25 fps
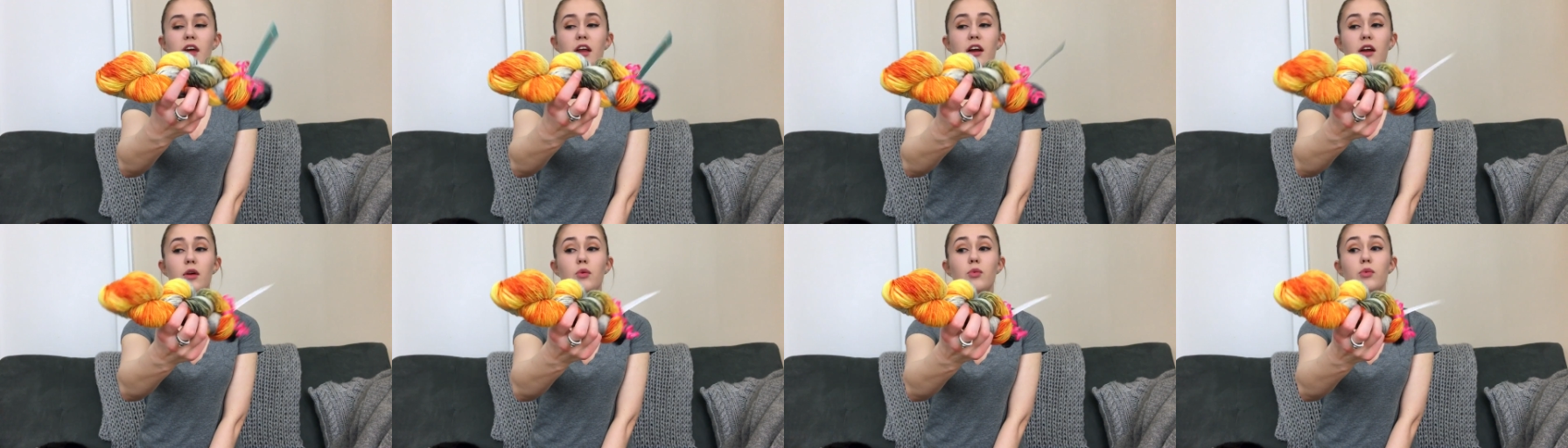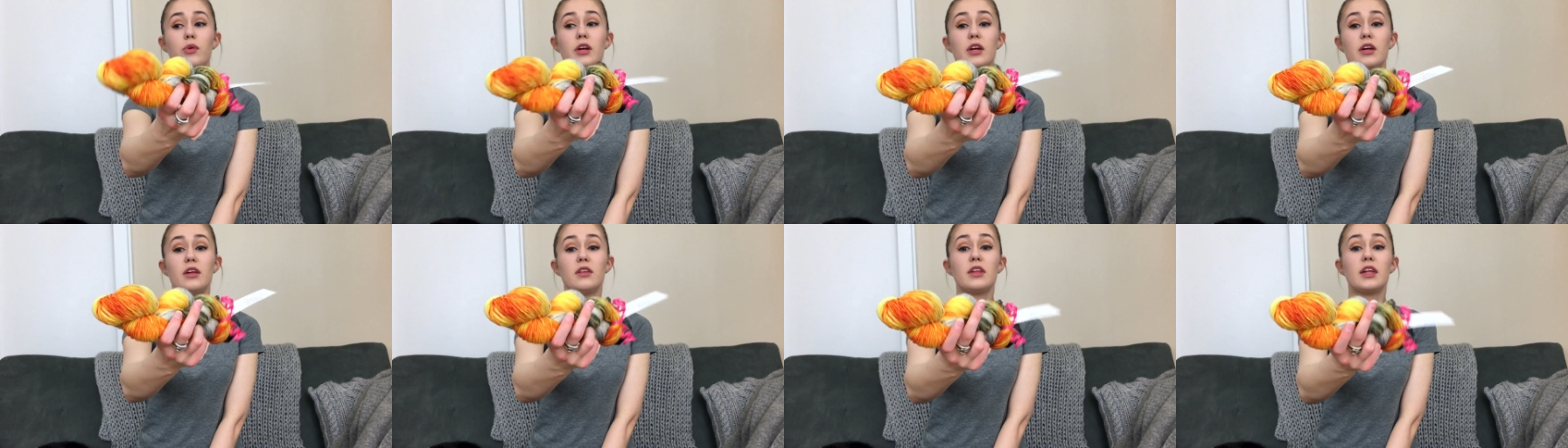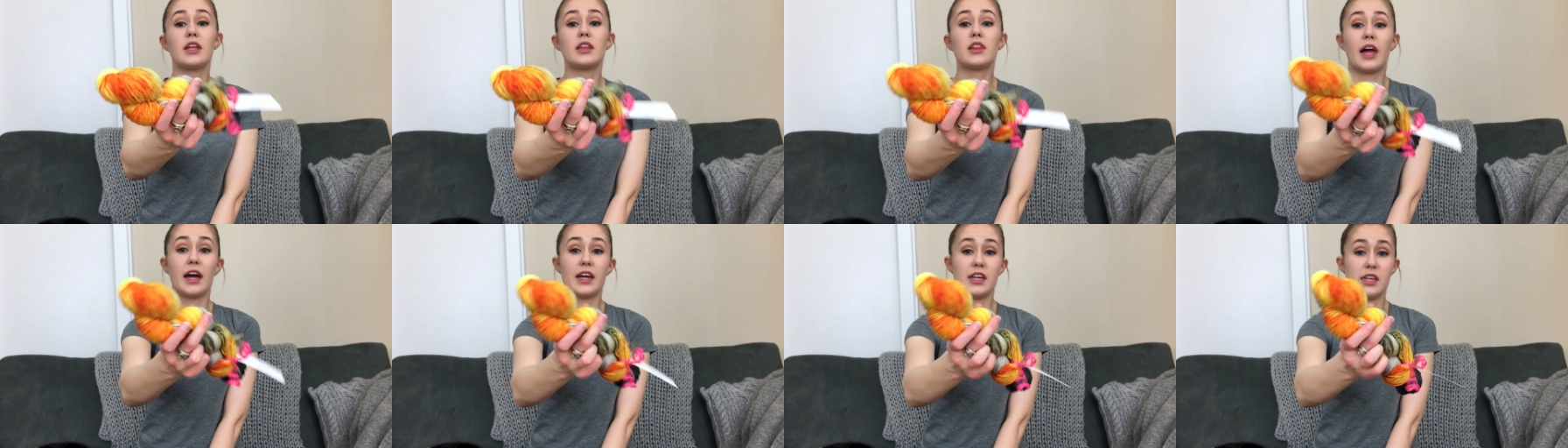and I
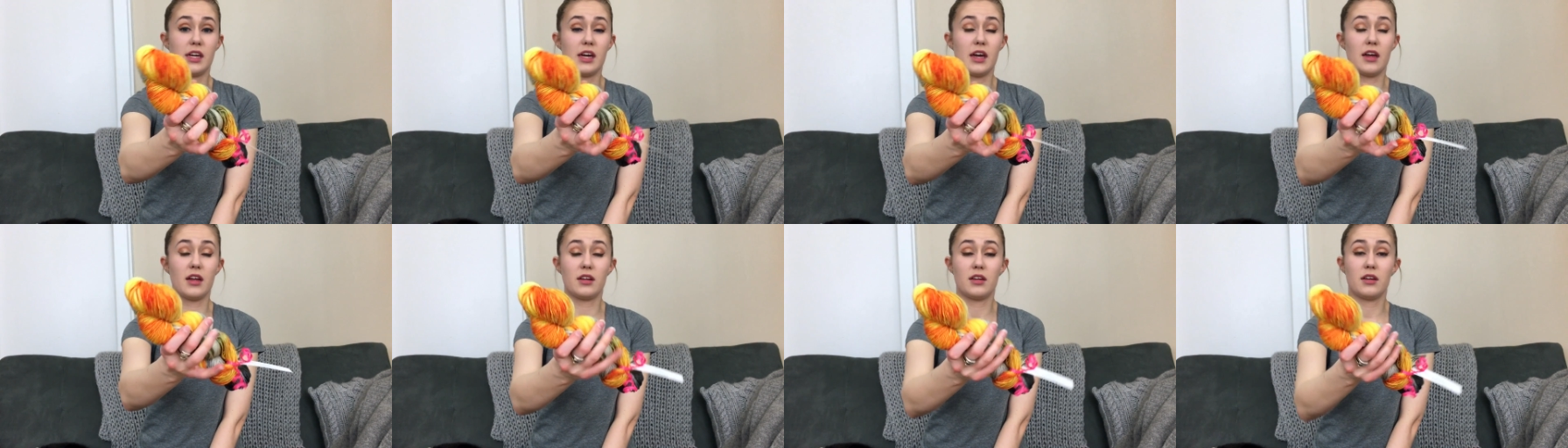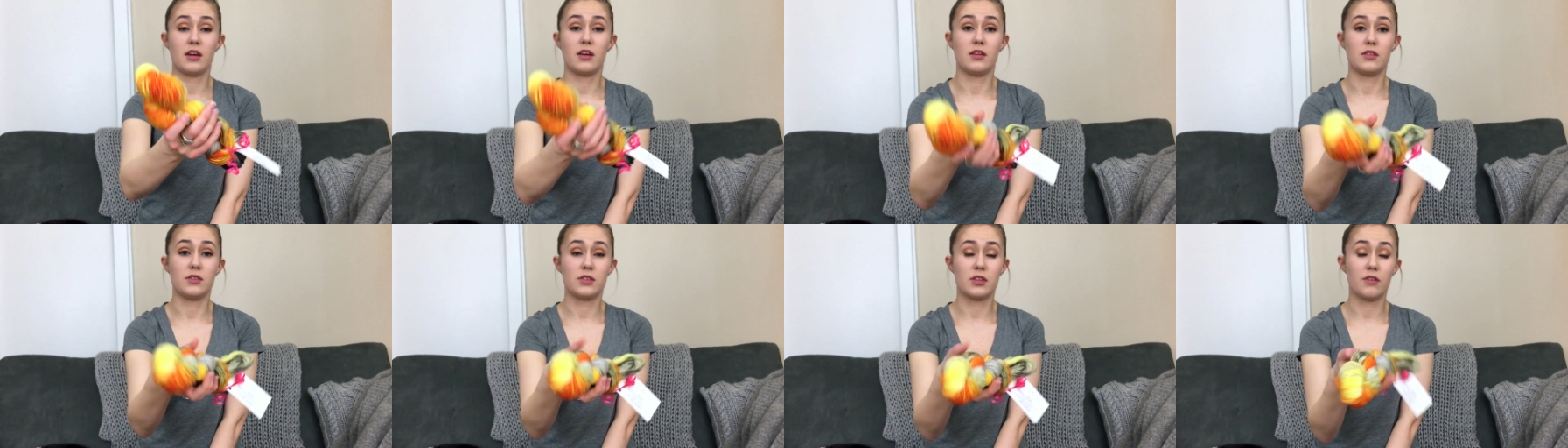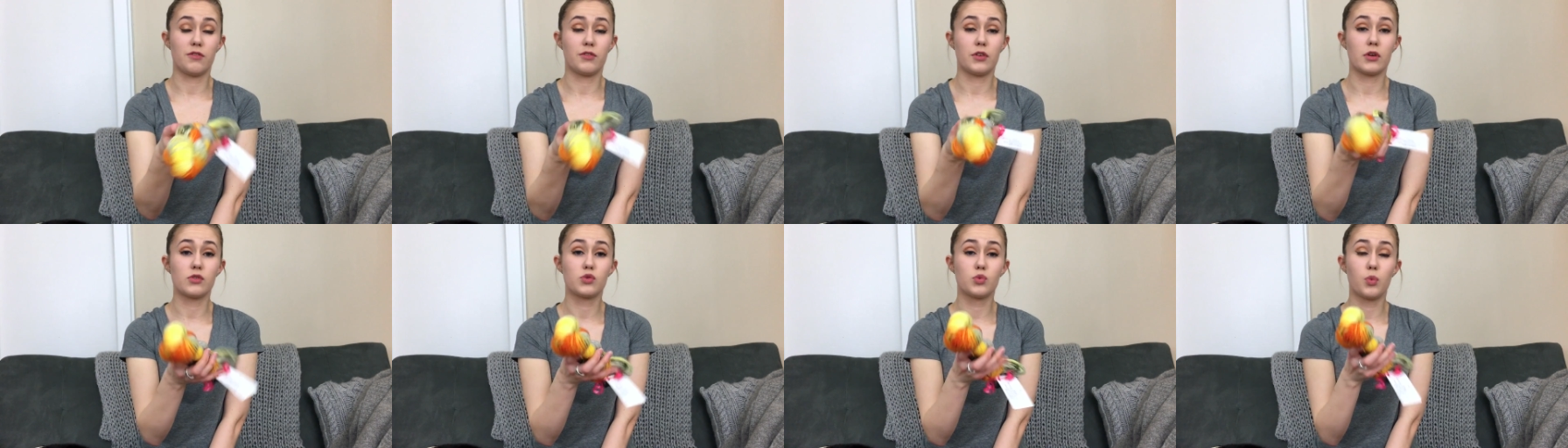really like it because
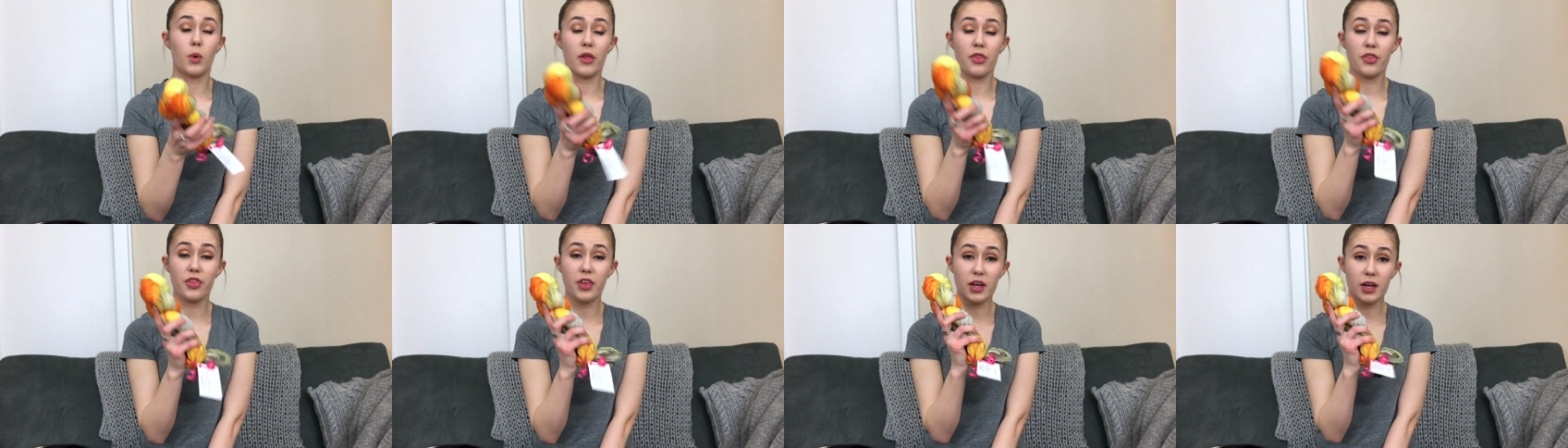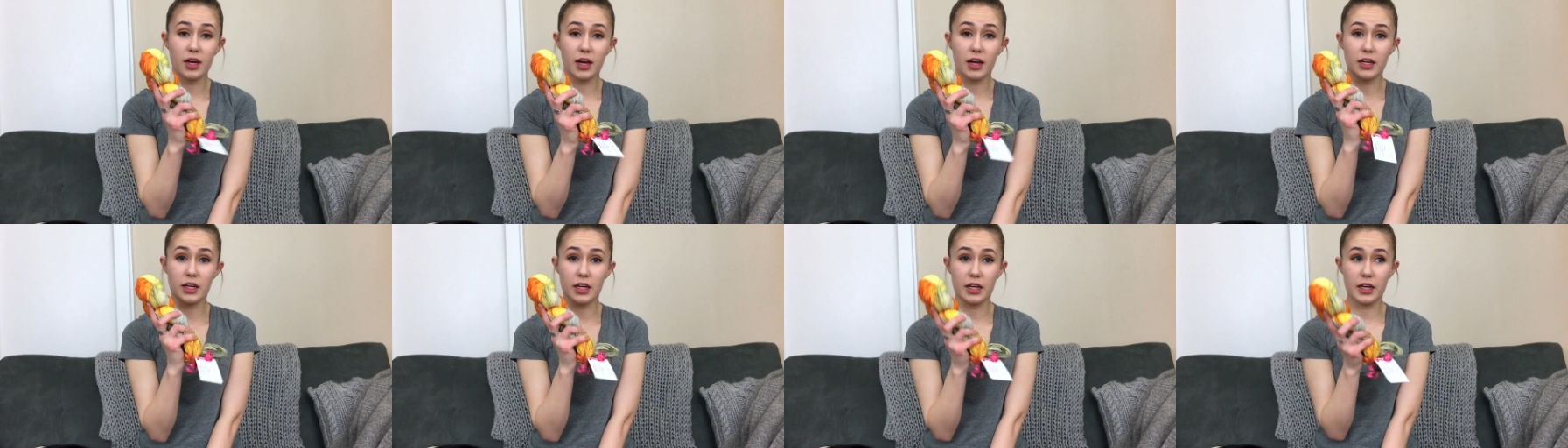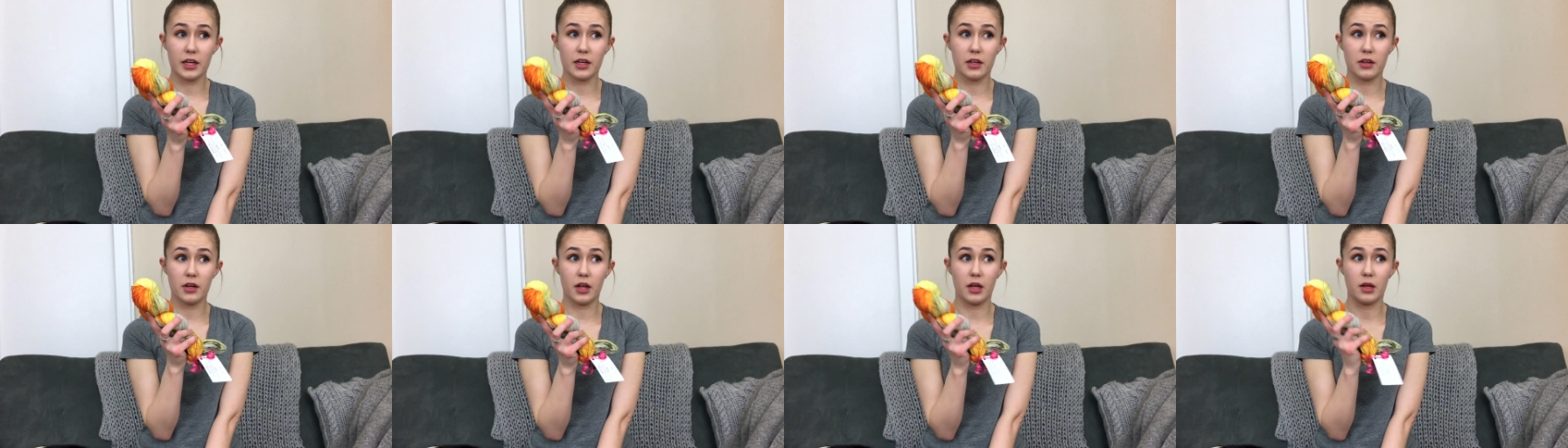if there's one thing I
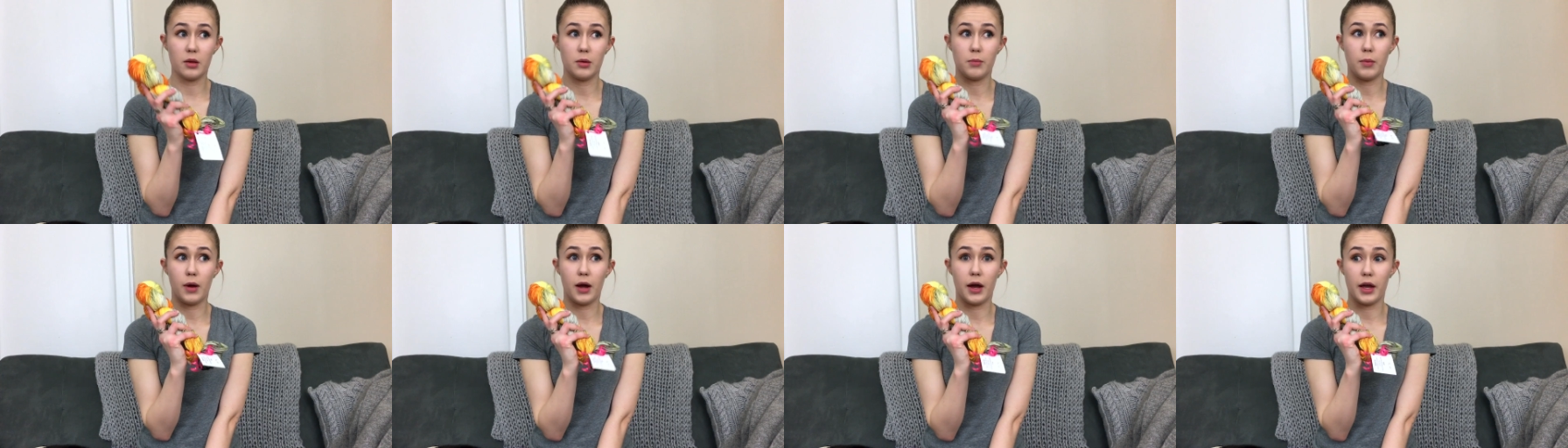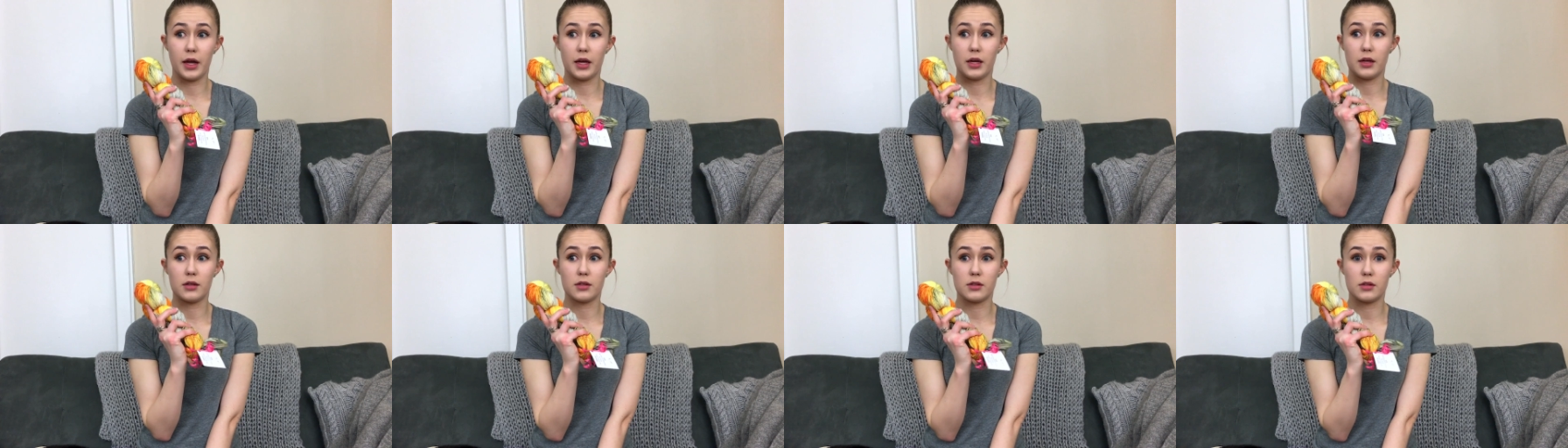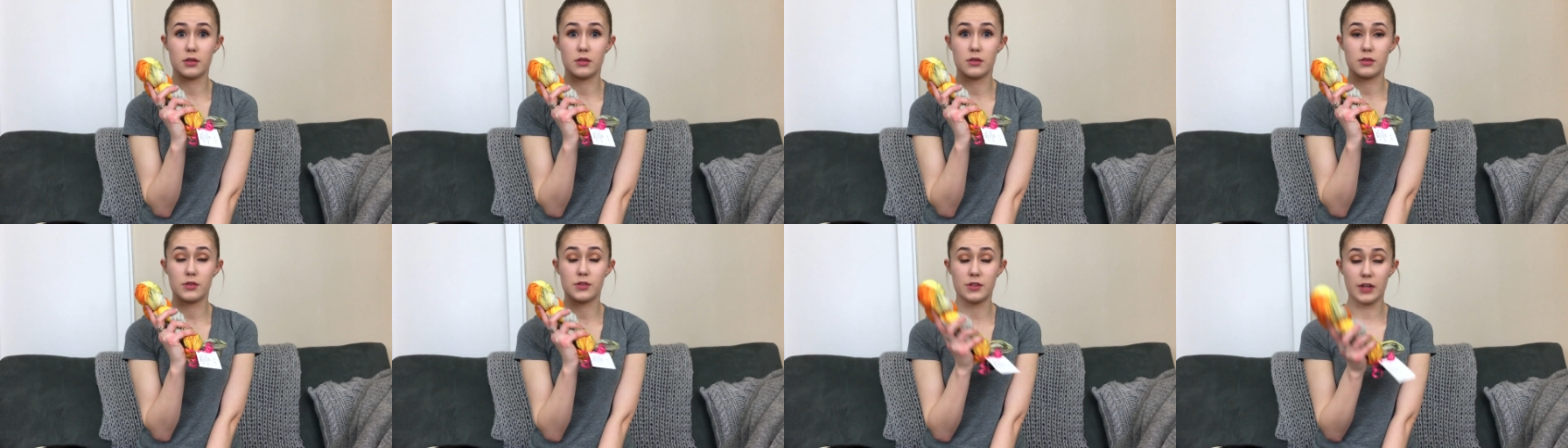need in my
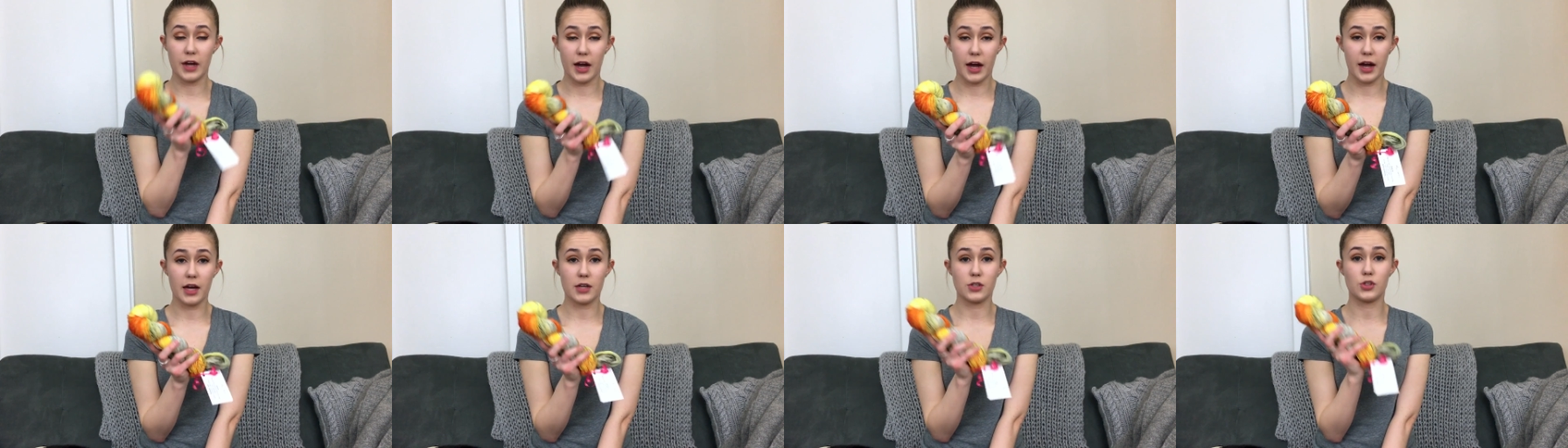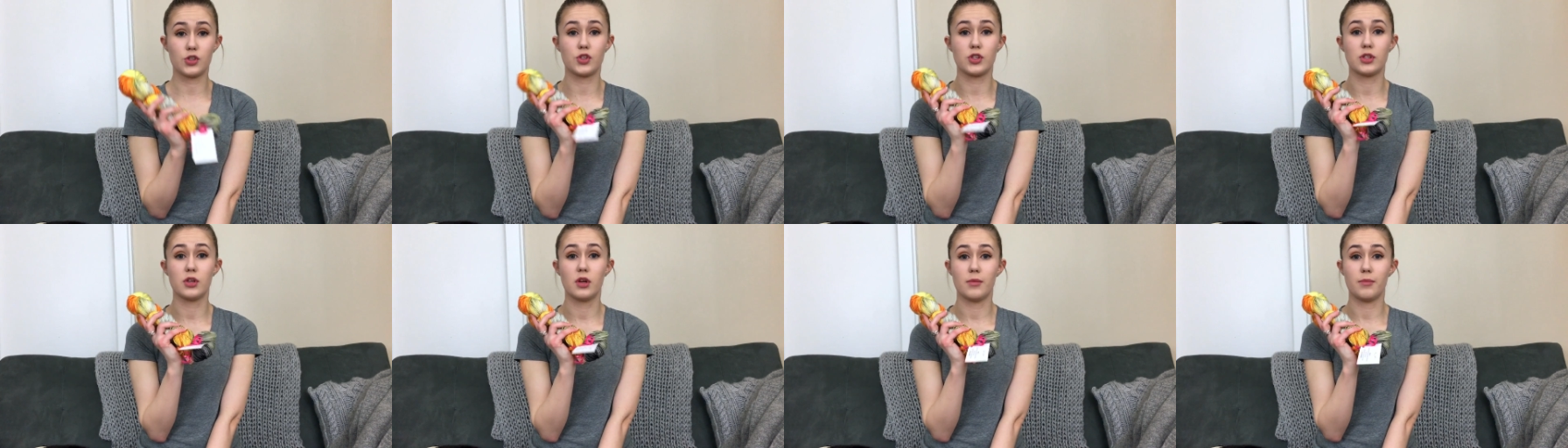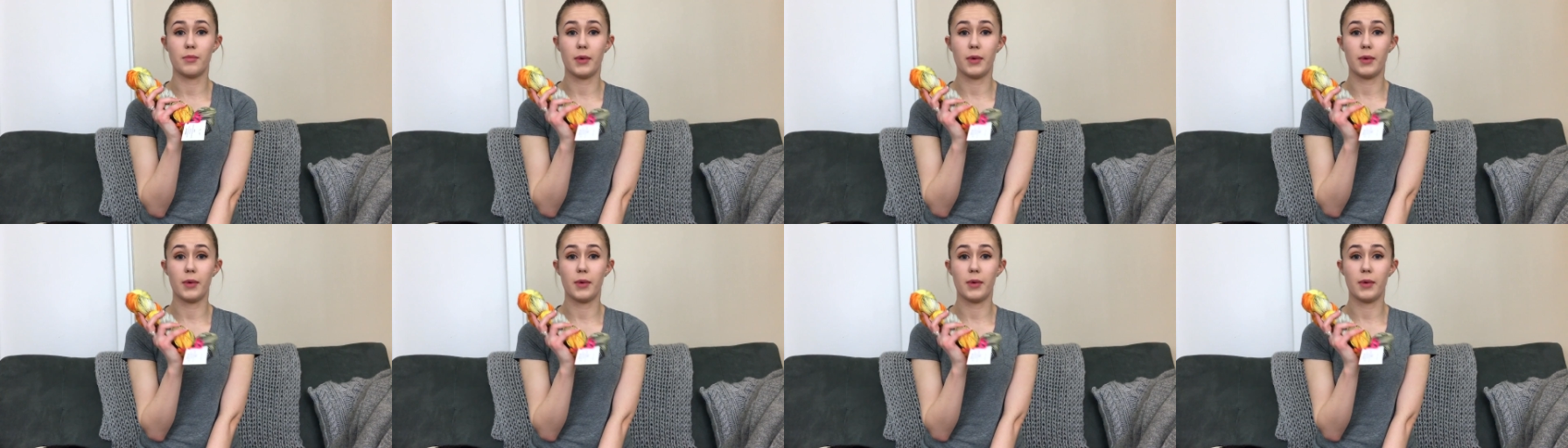stash,